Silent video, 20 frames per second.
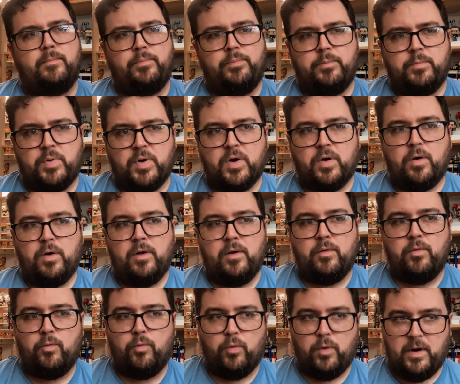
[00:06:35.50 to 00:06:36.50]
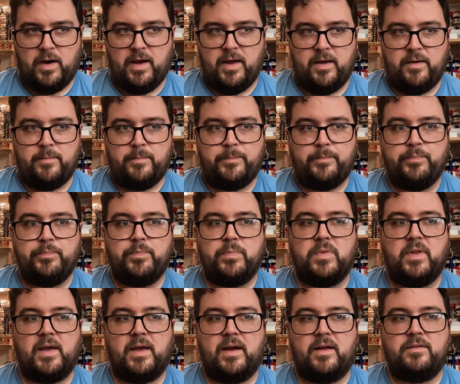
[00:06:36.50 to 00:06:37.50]
Book 1,
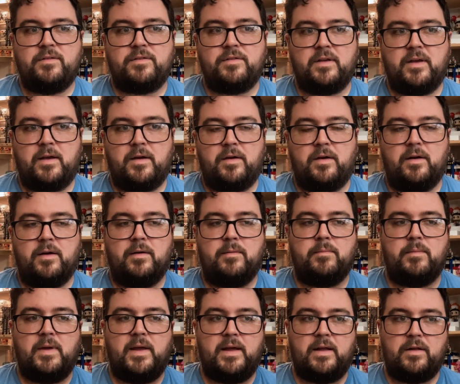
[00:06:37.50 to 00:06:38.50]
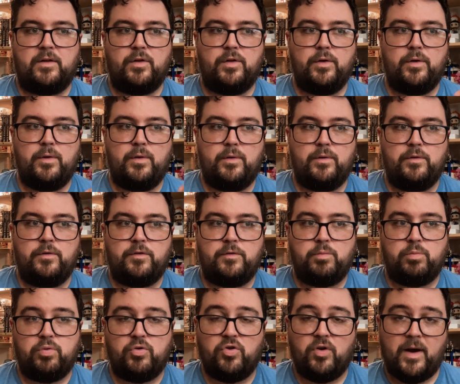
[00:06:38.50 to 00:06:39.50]
The Gunslinger, includes
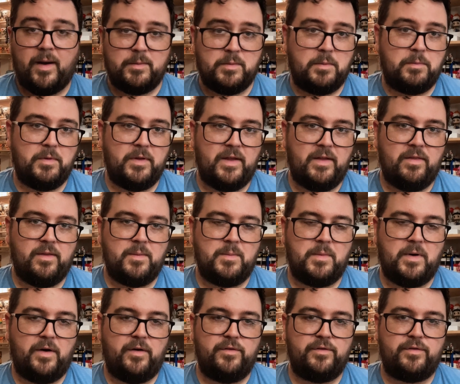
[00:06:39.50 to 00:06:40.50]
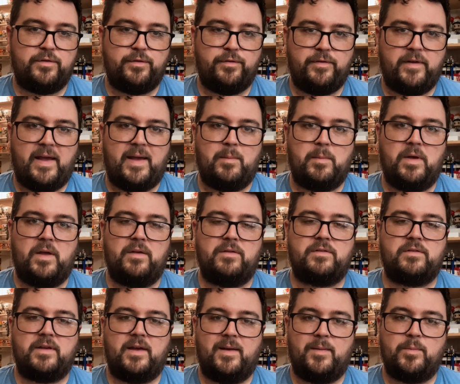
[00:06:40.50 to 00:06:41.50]
probably the most famous
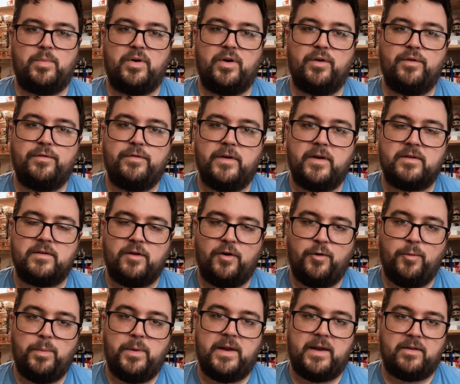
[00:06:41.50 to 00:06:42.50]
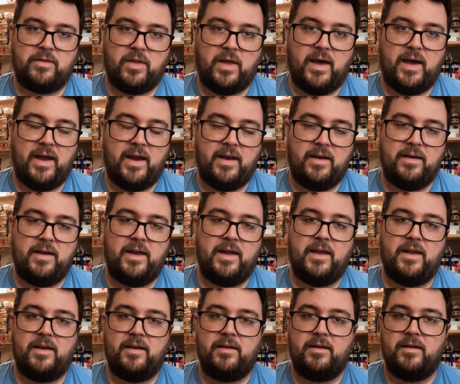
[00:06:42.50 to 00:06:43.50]
and perfect opening
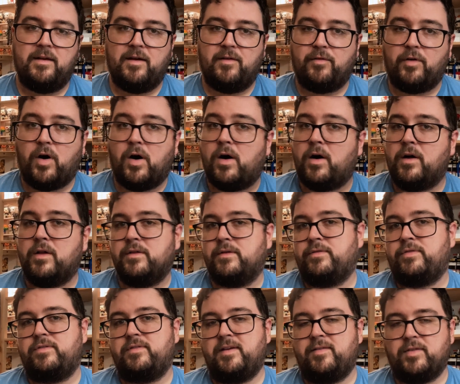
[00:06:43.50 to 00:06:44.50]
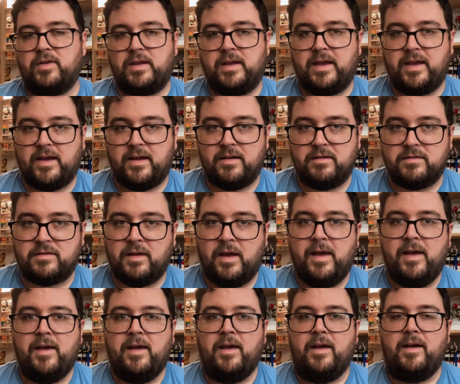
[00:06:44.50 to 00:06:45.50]
line of all of Stephen King's
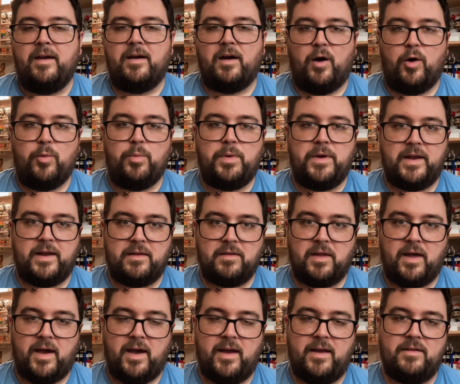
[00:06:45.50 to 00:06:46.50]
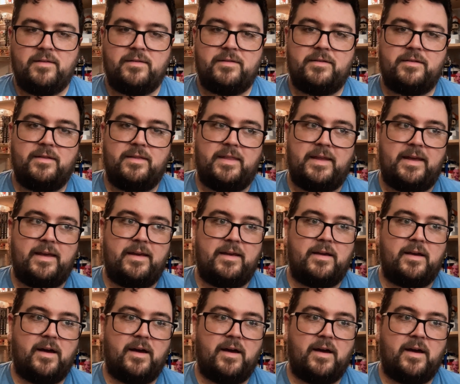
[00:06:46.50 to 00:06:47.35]
opening lines. The